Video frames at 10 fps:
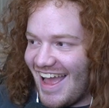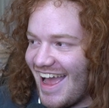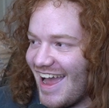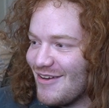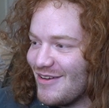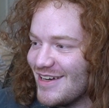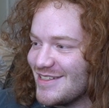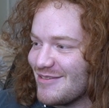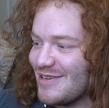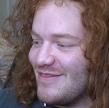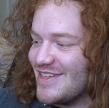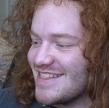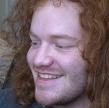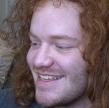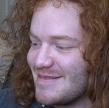I, I wanted to
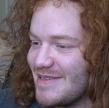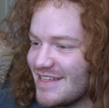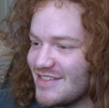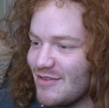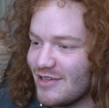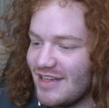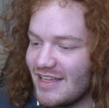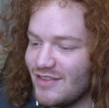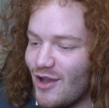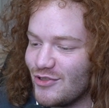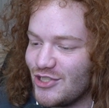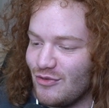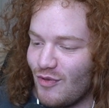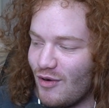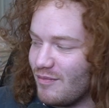revisit this because you were like, no, she
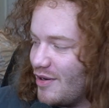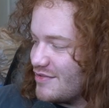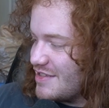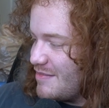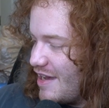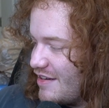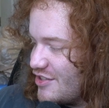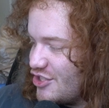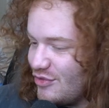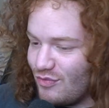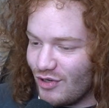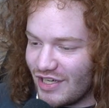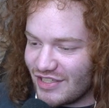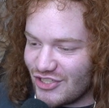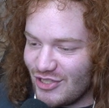won't post about it. She
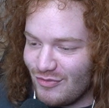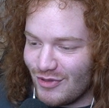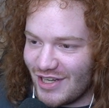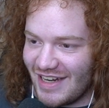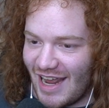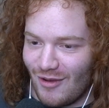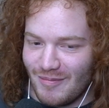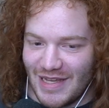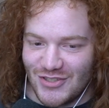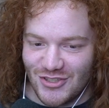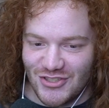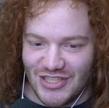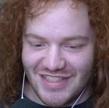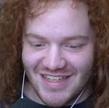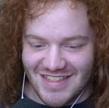wouldn't. She wouldn't. I'll make sure
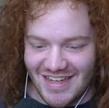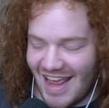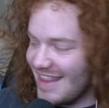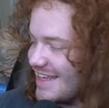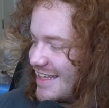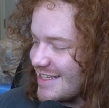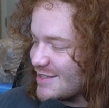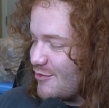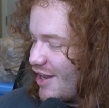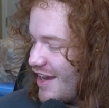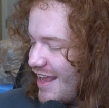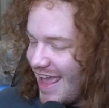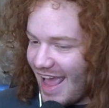she doesn't. And then guess what?